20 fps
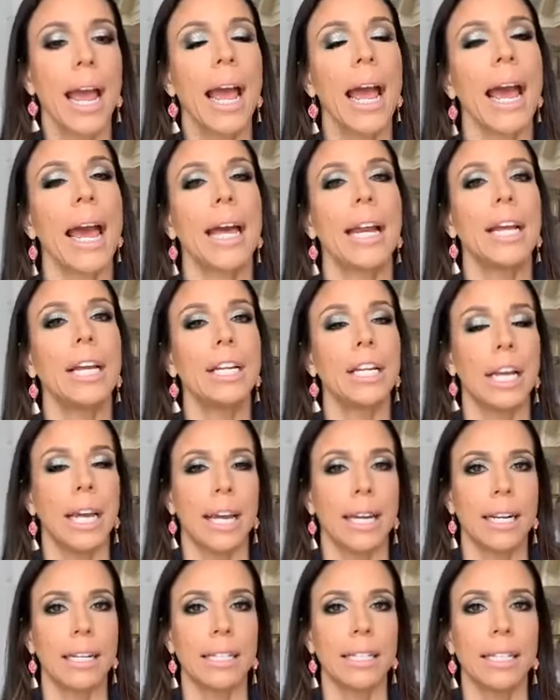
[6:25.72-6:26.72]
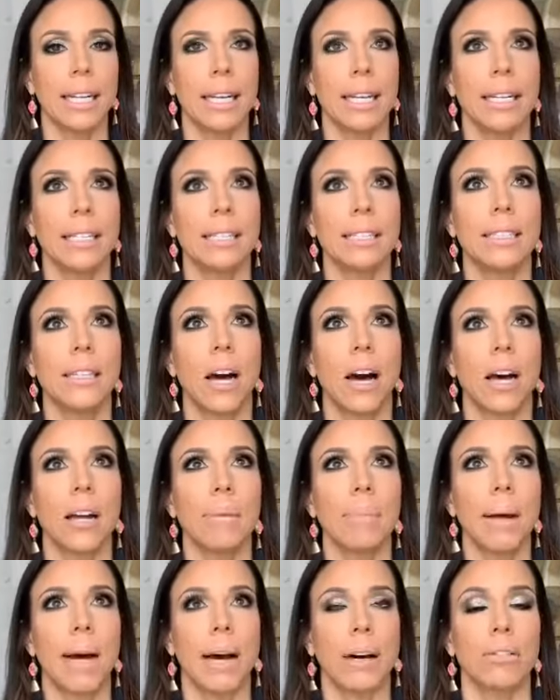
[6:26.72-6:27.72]
and it's not
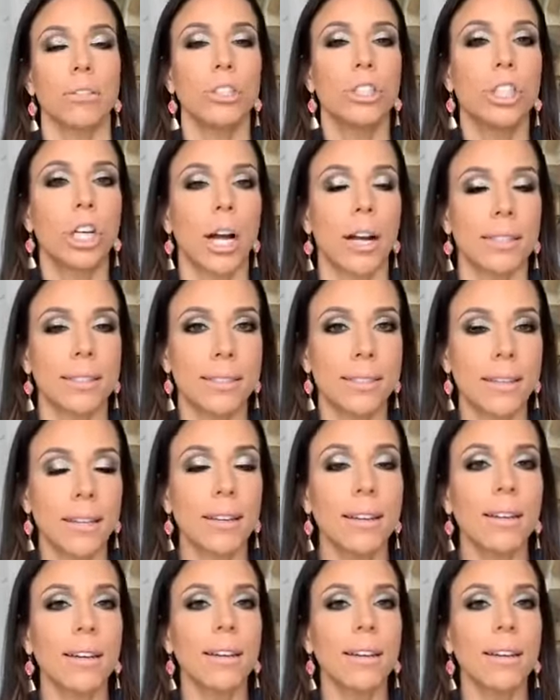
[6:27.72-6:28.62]
about just